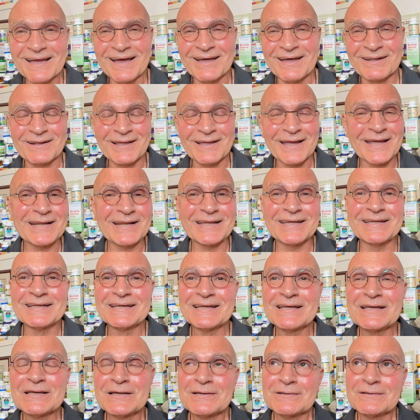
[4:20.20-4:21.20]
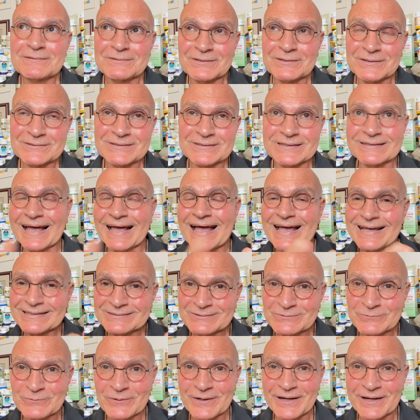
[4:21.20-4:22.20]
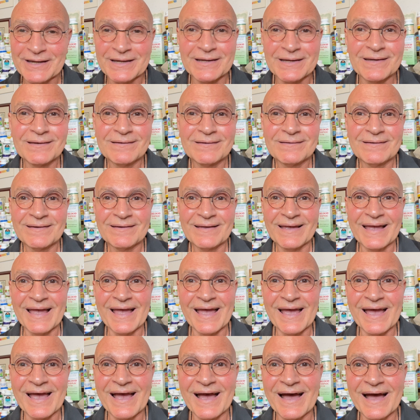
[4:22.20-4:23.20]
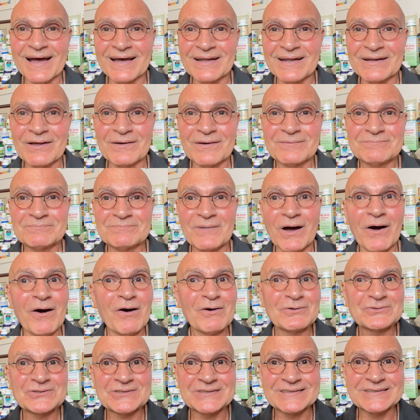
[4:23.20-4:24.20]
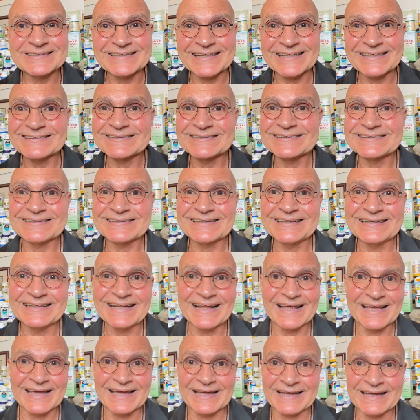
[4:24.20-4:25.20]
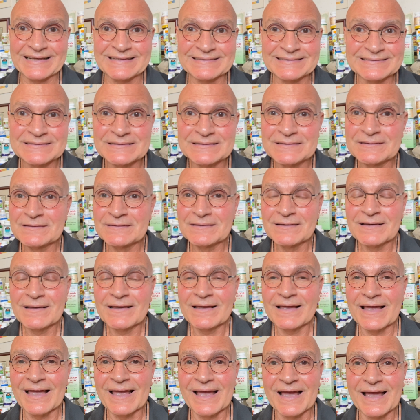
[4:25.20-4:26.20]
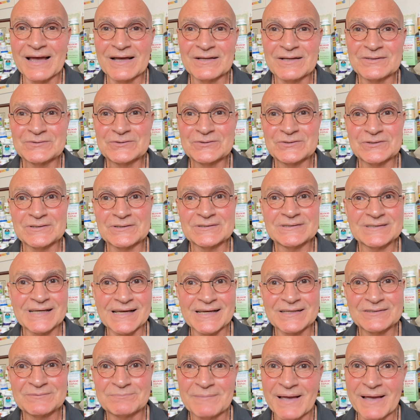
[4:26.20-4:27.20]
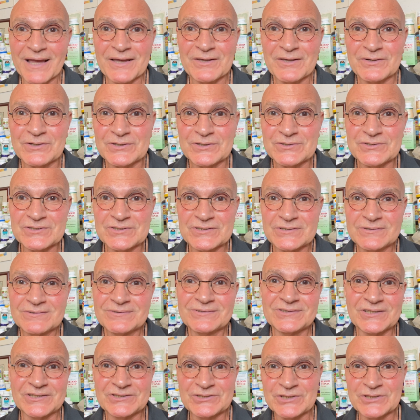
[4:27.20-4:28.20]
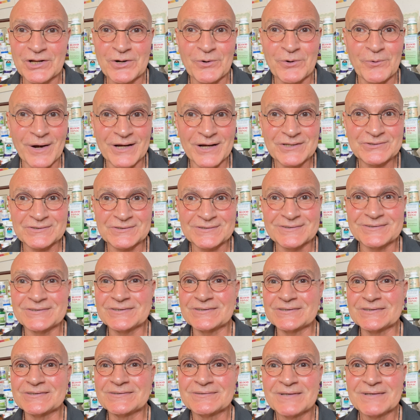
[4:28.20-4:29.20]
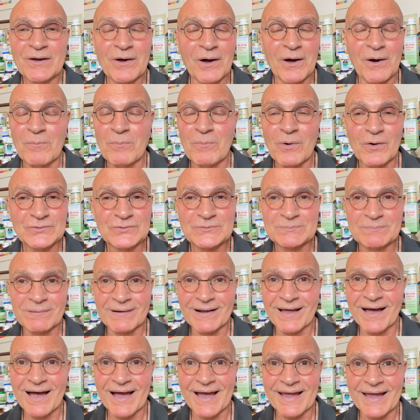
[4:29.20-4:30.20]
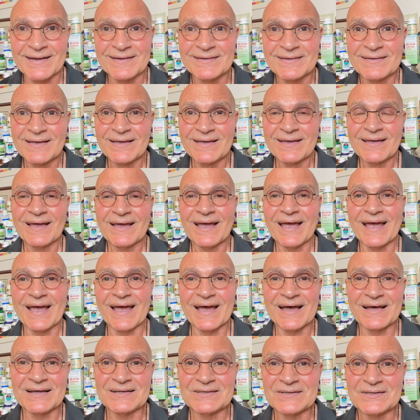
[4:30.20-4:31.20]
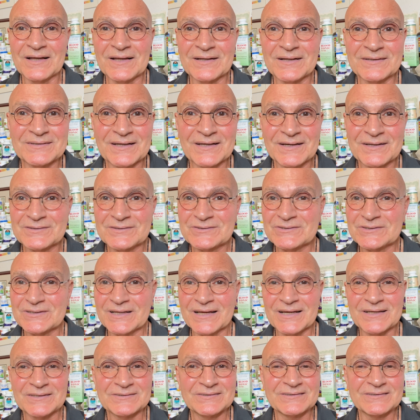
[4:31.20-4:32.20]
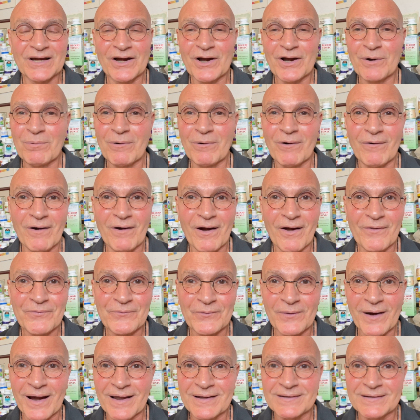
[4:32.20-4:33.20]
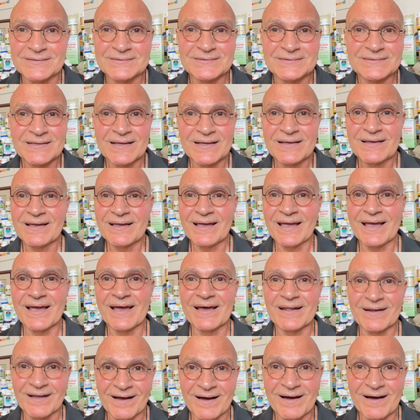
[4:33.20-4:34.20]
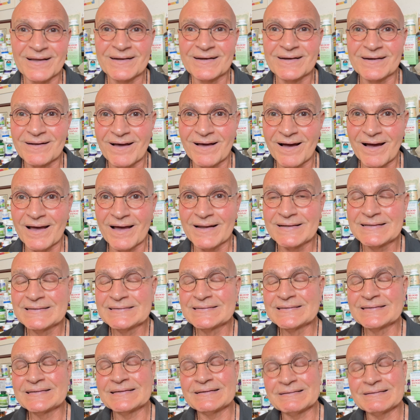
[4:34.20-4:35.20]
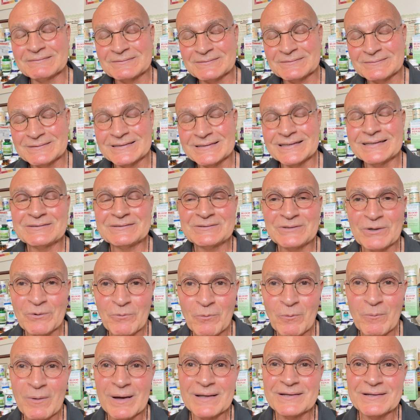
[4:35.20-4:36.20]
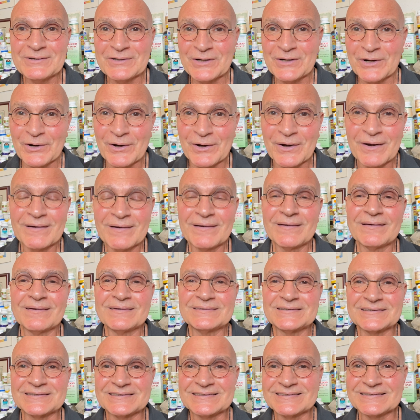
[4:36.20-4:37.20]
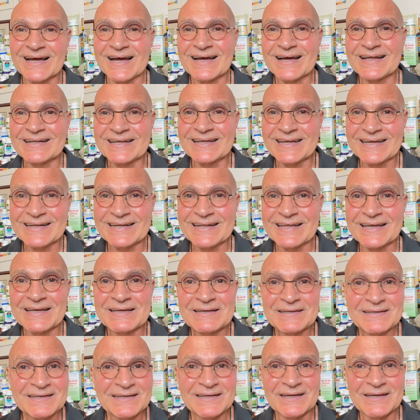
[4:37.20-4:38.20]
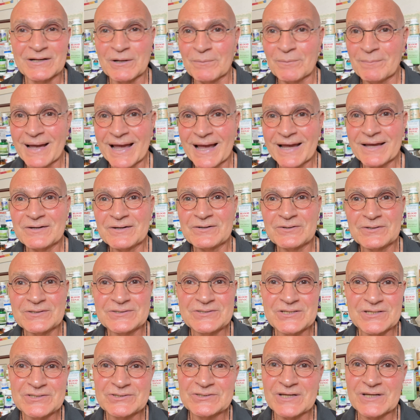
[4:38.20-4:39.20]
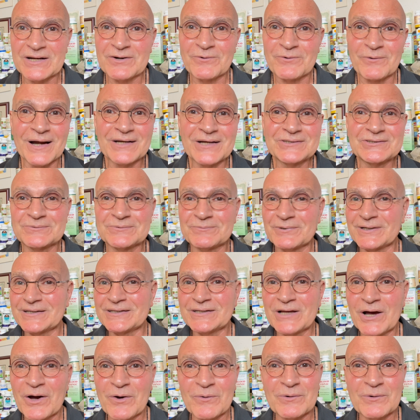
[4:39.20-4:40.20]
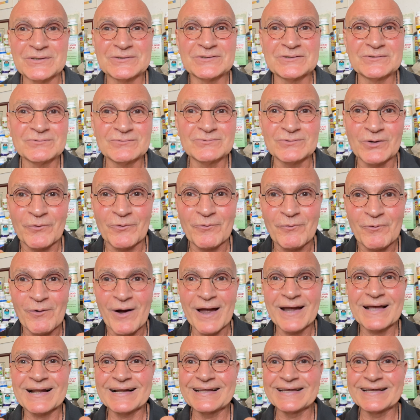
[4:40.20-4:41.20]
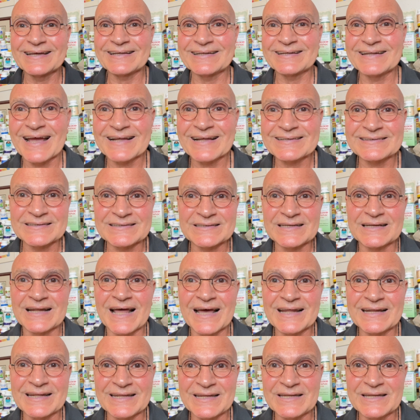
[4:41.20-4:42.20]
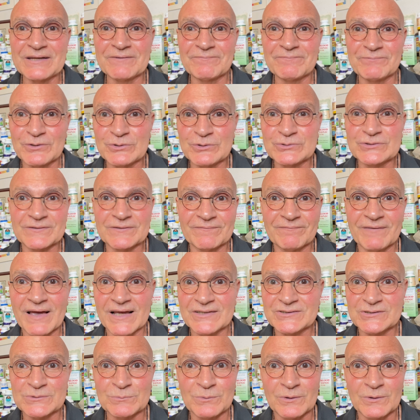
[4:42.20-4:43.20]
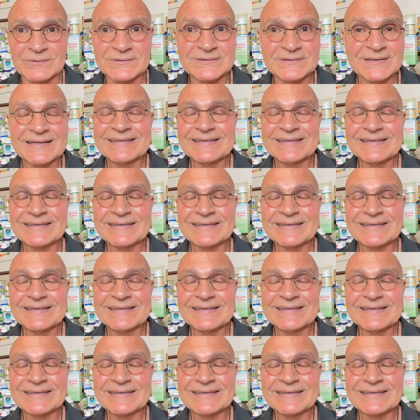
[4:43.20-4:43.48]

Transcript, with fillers: a lady this last week and all she does is eat eggs and she has macular degeneration. She's almost blind, and uh, she has terrible arthritis, and on and on. Well, no wonder she's not eating. You know, macular degeneration we know is directly connected to not eating fruits and vegetables.